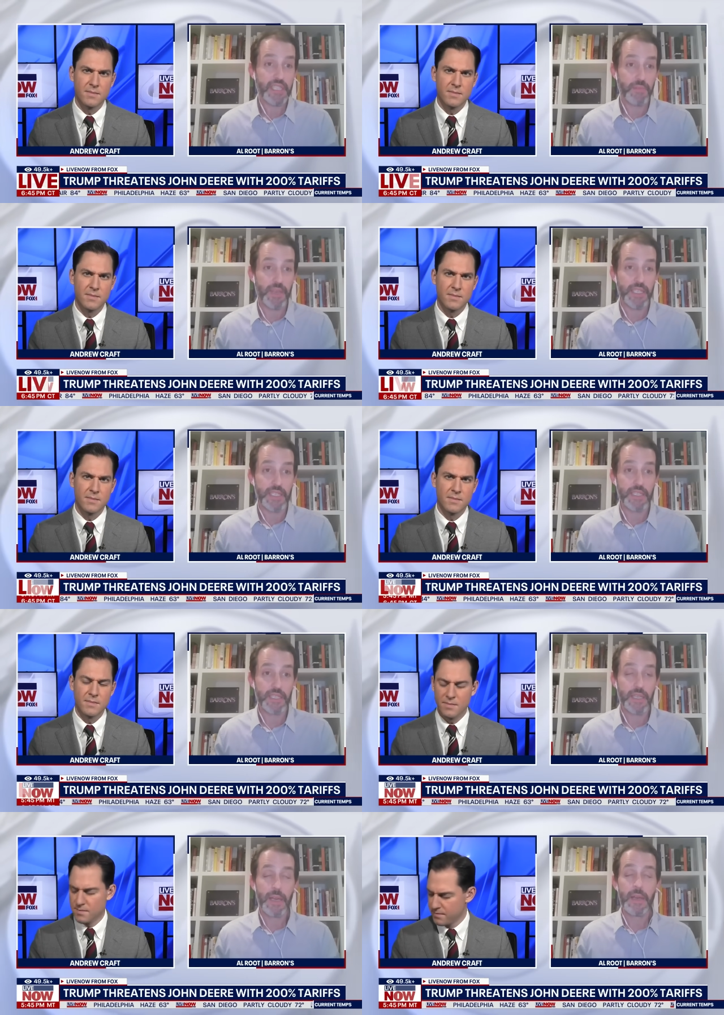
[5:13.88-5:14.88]
Speaker 1: cost bases.
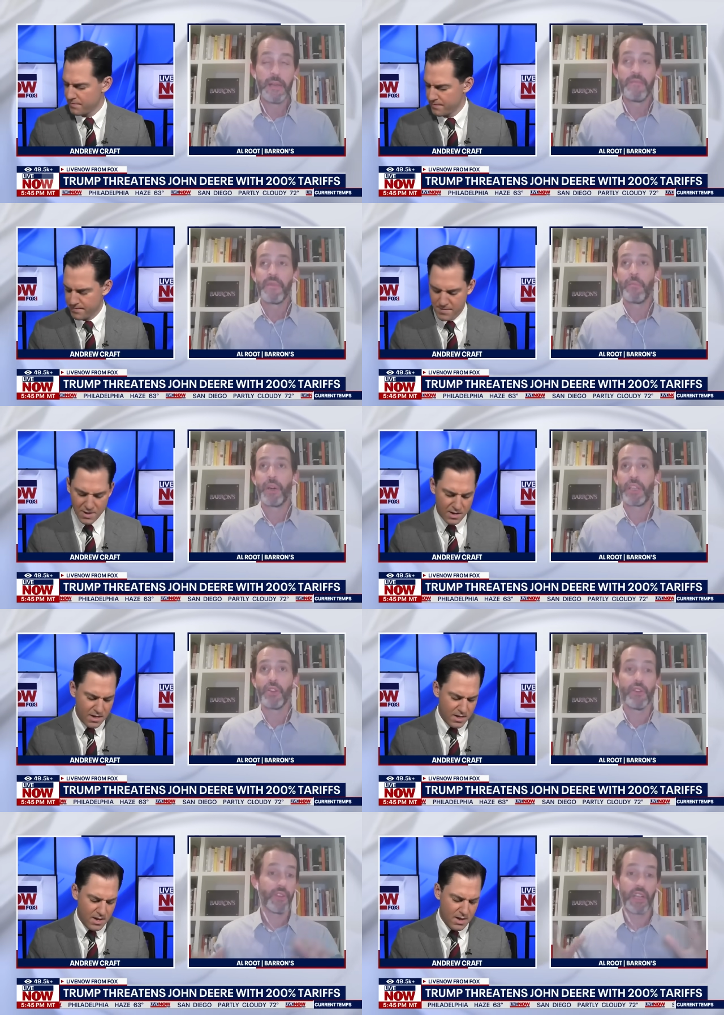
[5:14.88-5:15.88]
But the
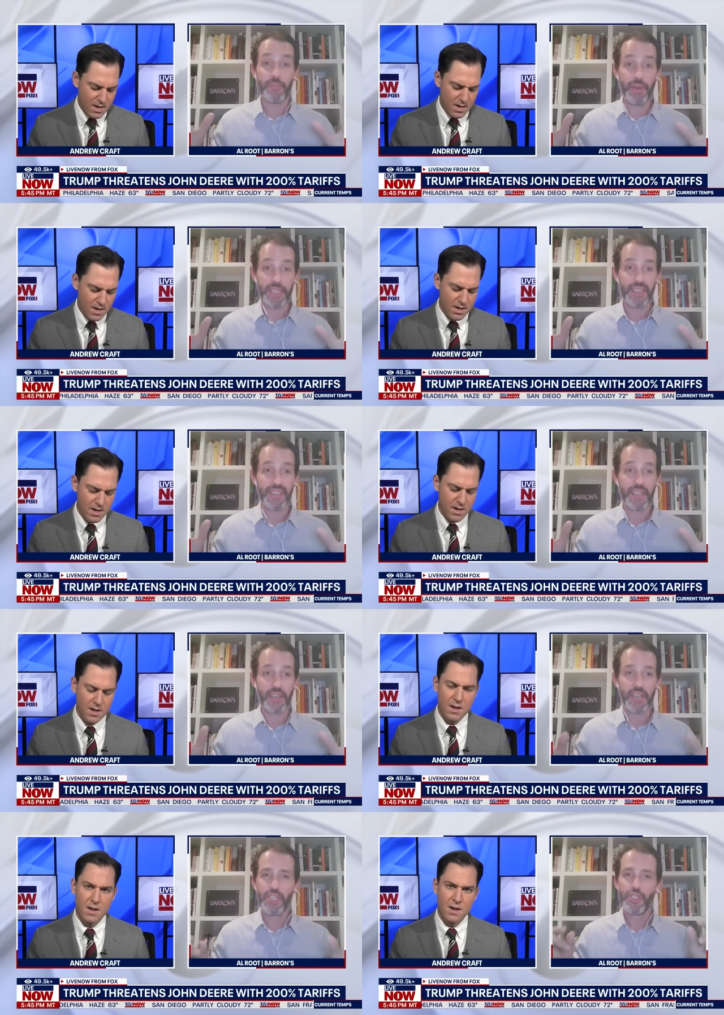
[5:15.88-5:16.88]
overall impact on
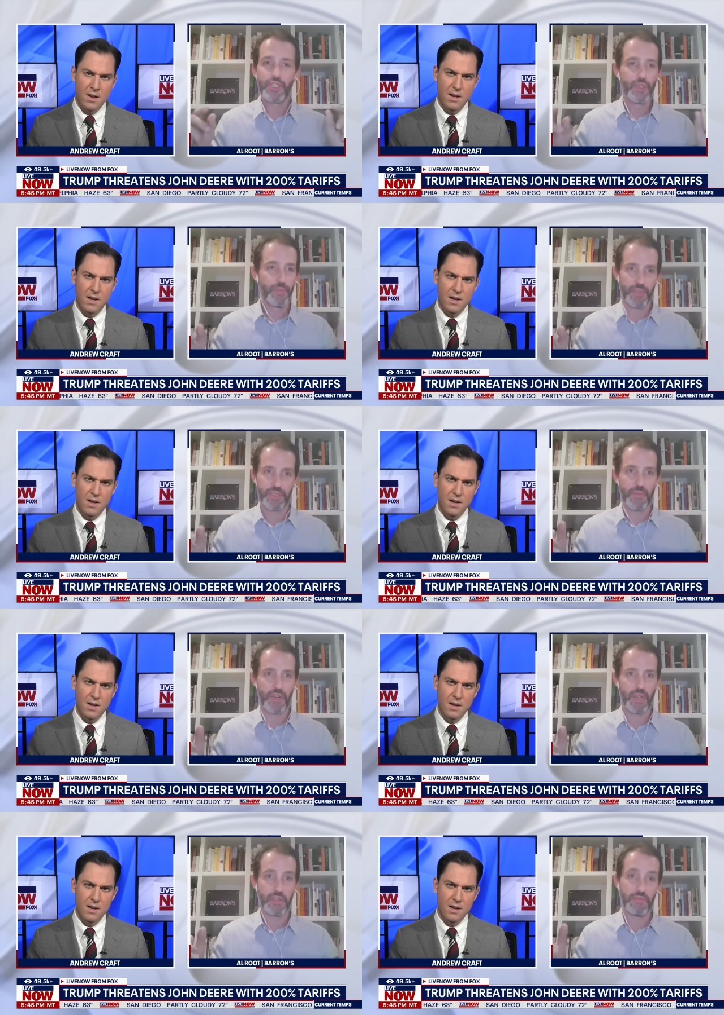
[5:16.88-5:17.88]
Deere, super
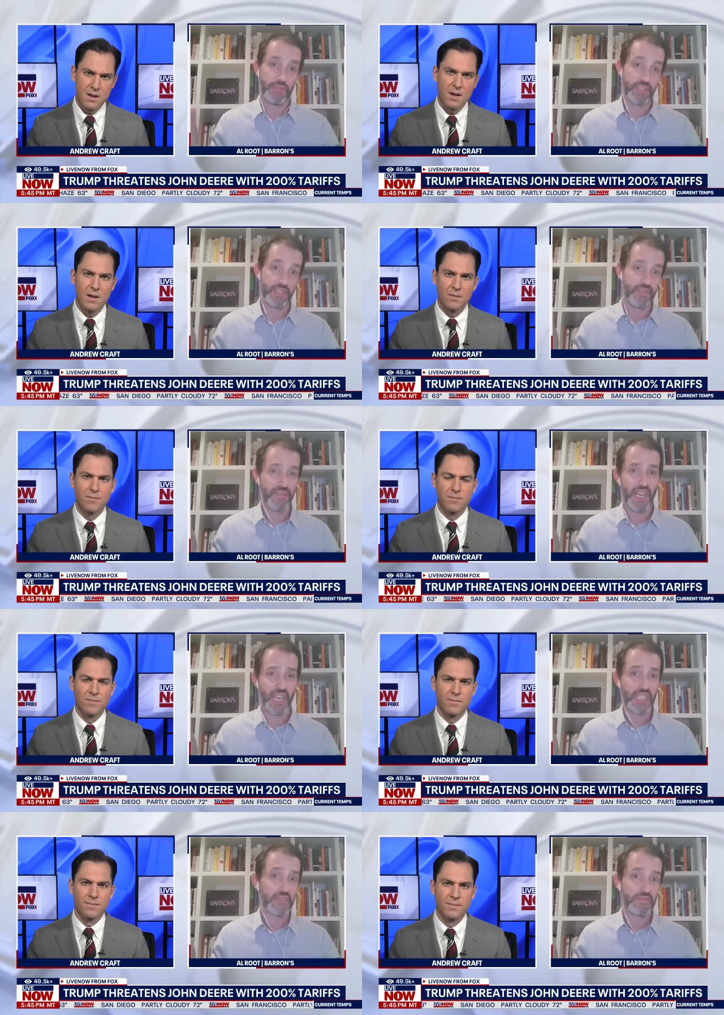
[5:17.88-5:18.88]
small, which is
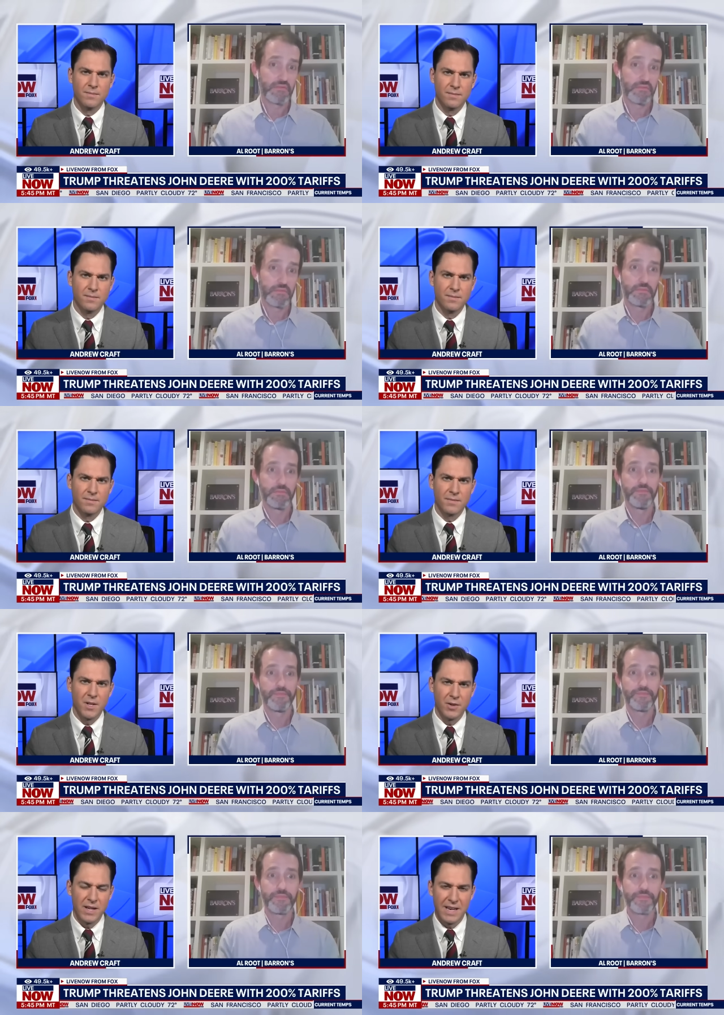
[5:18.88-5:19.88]
fine.
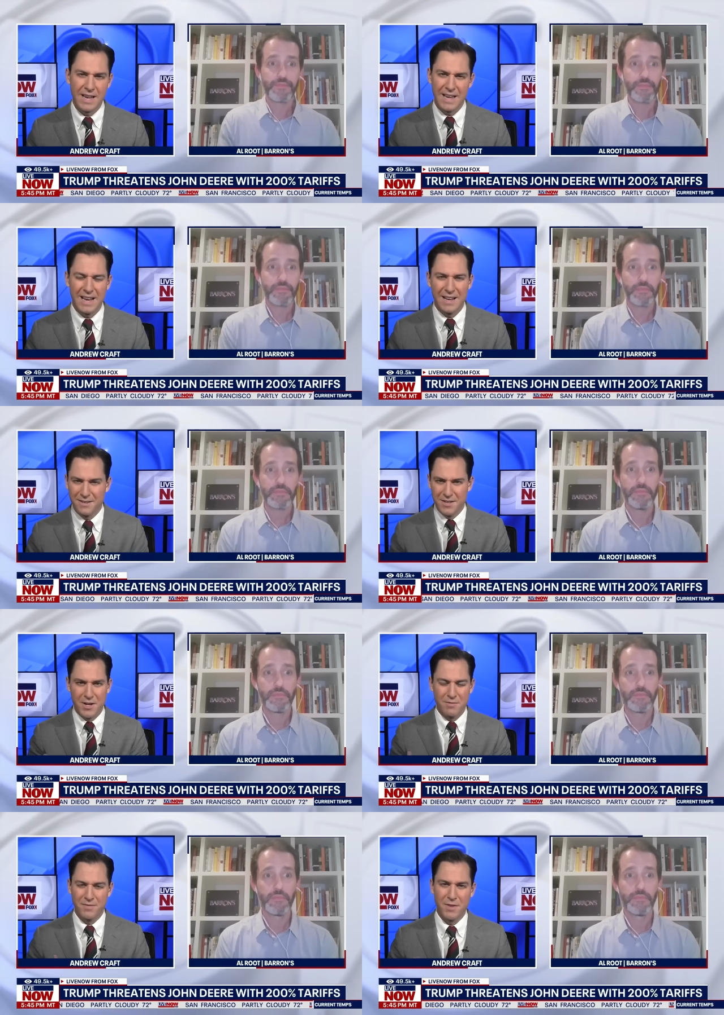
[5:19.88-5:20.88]
Speaker 2: Okay, yeah, and, and you know,
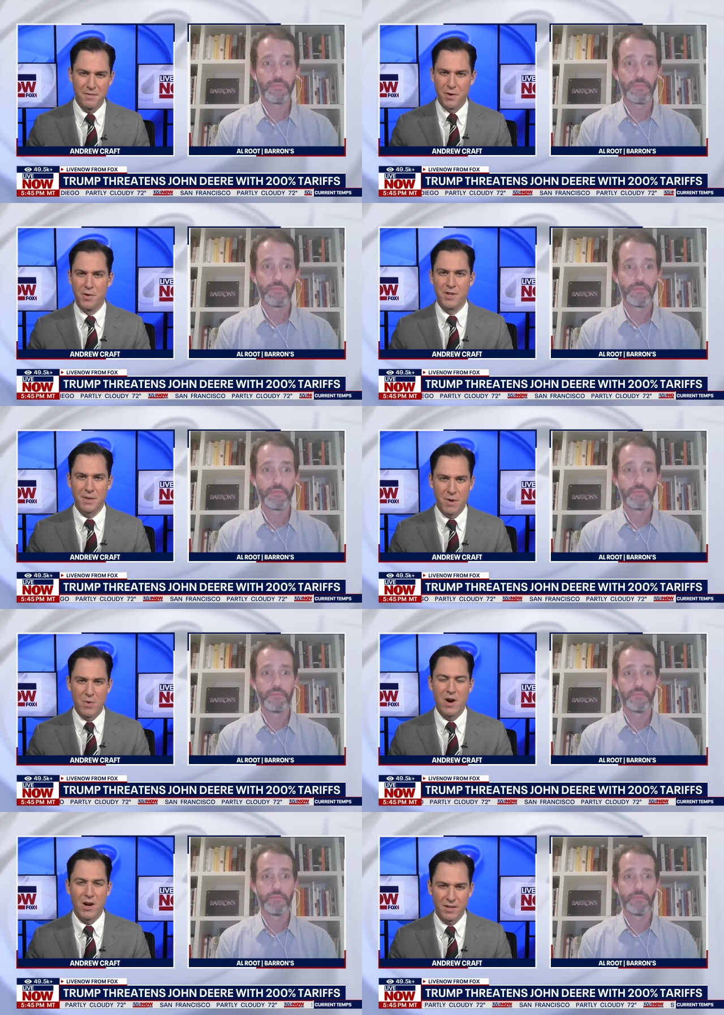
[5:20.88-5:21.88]
for the viewers, I mean, we
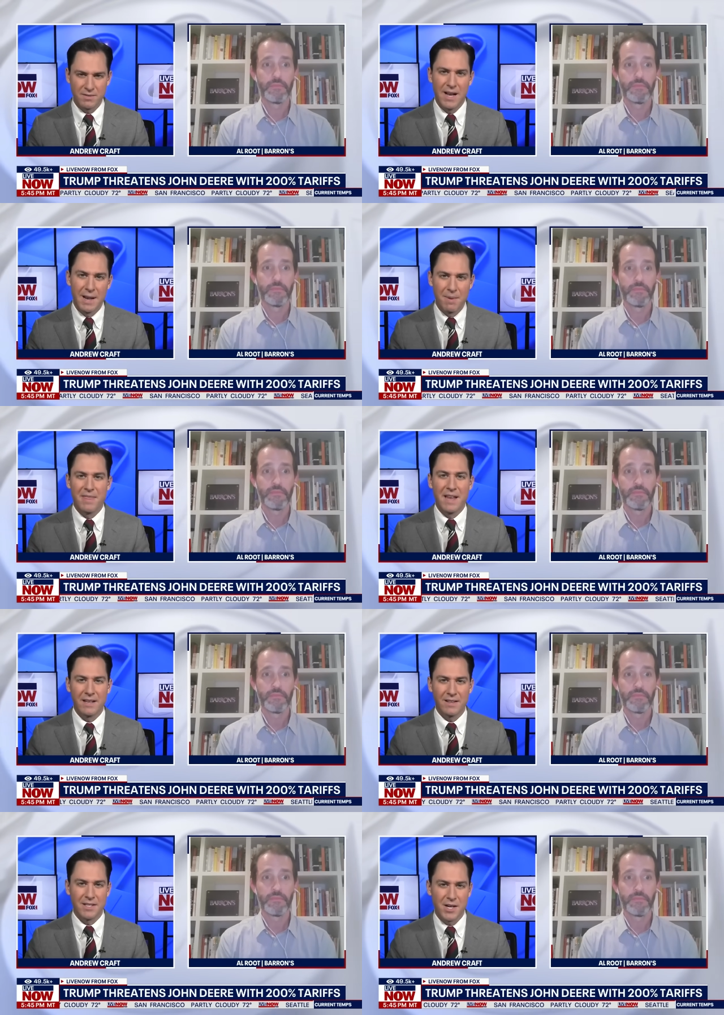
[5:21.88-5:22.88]
are
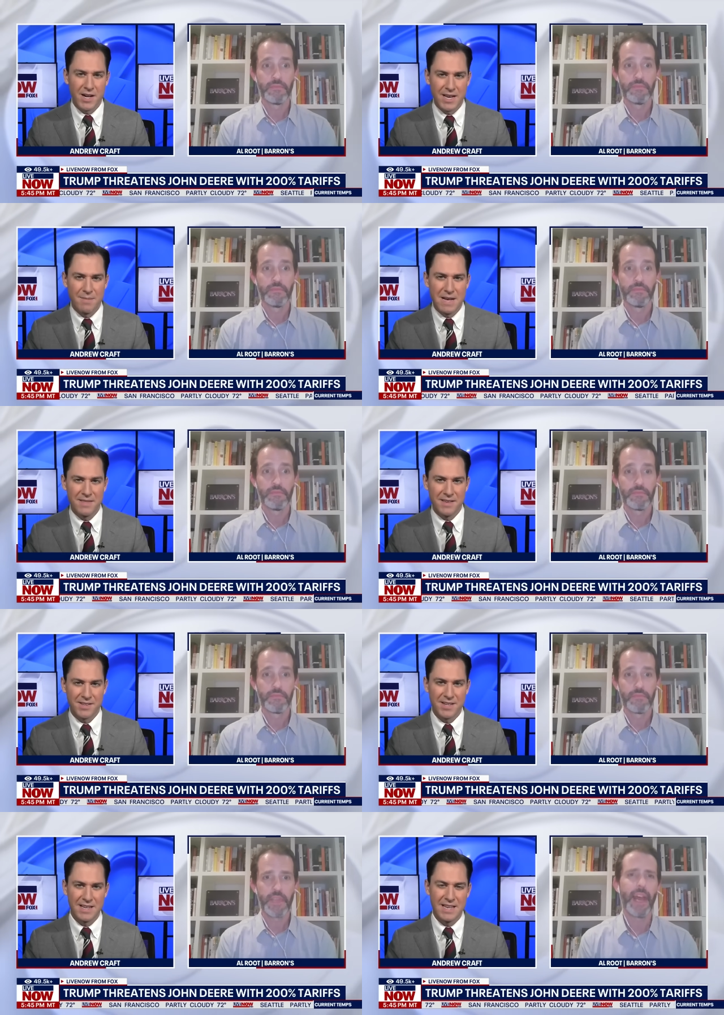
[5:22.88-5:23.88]
hypothetically talking about this
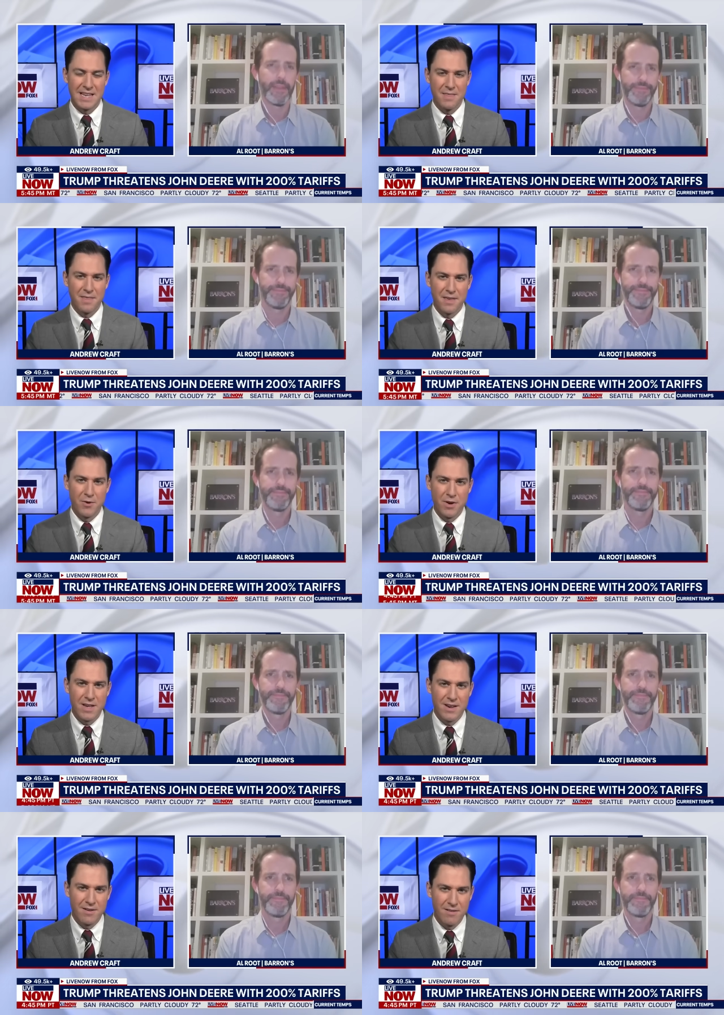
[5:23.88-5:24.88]
in yeah. theory
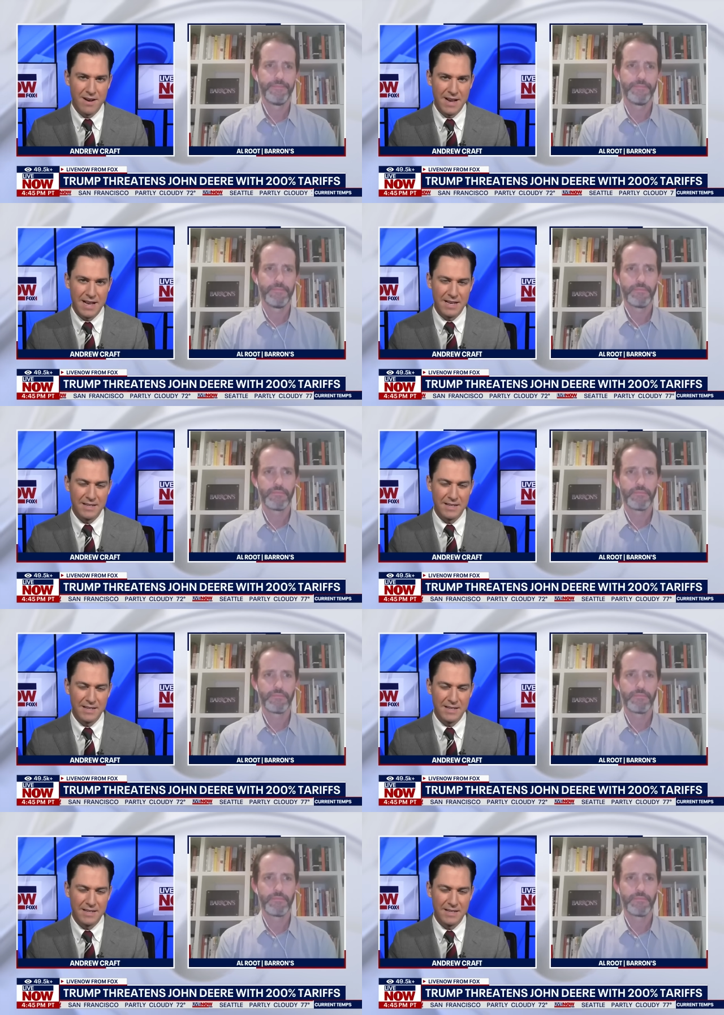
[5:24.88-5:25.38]
here, uh,